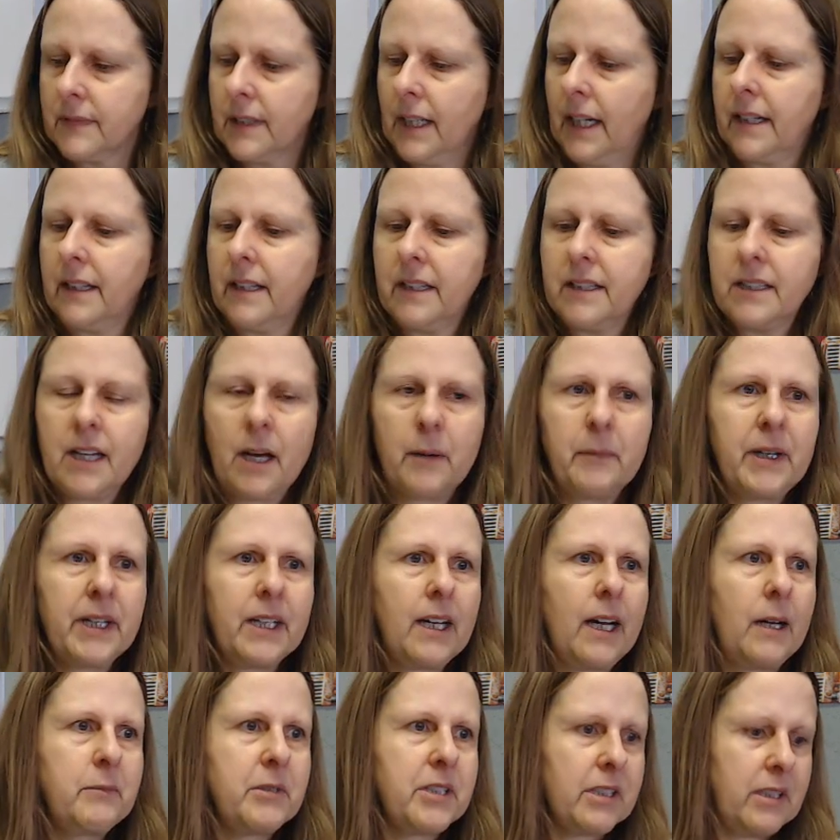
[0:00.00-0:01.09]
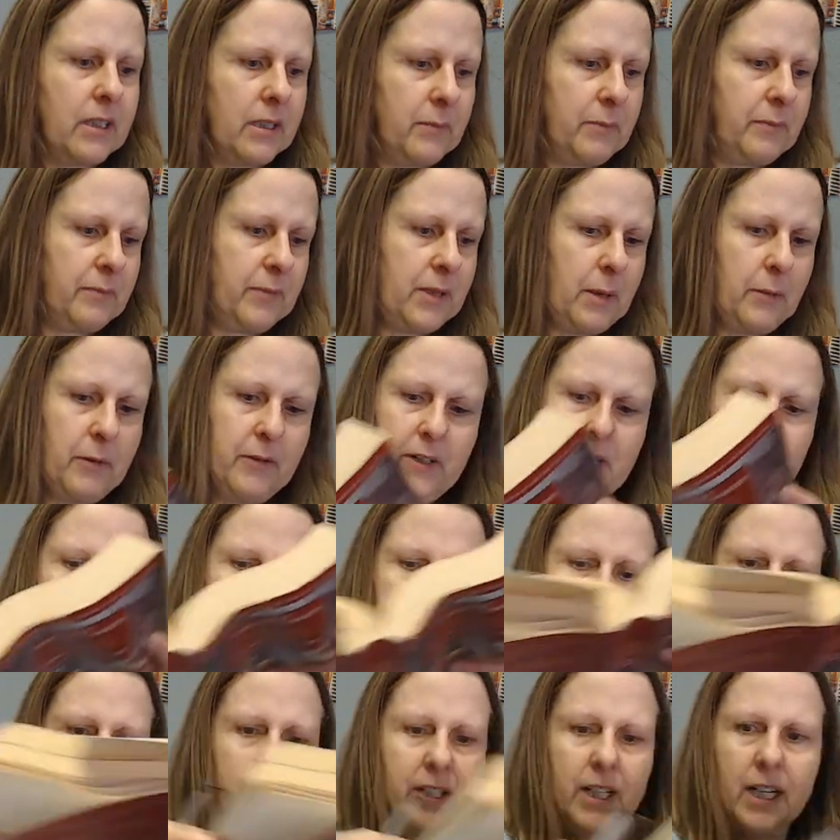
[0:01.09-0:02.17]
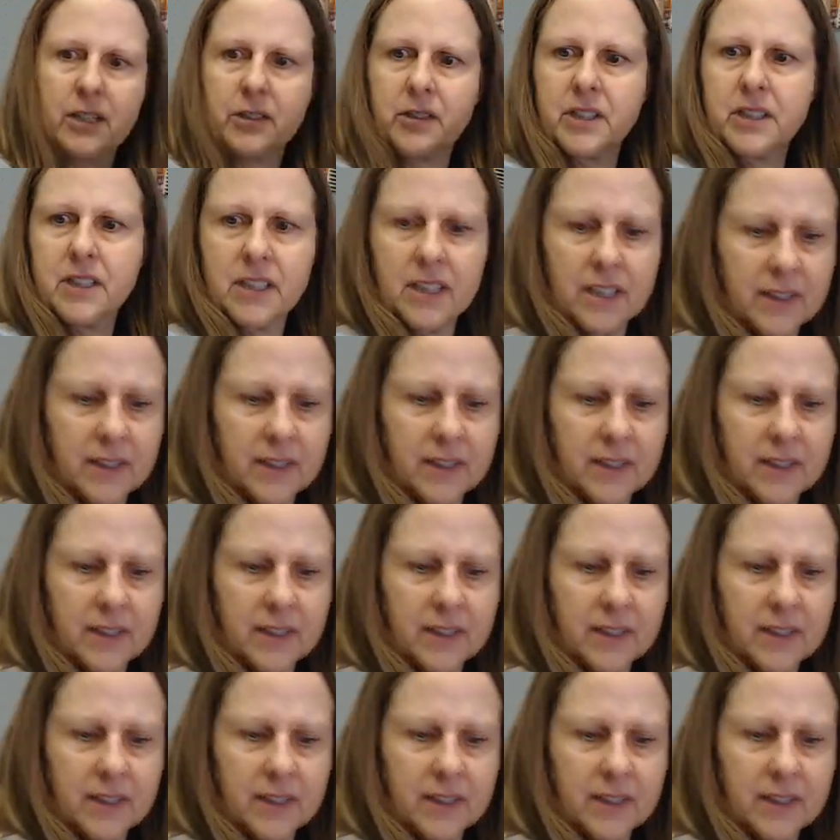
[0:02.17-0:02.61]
And Dominic, I'm just going to come over here so you can actually see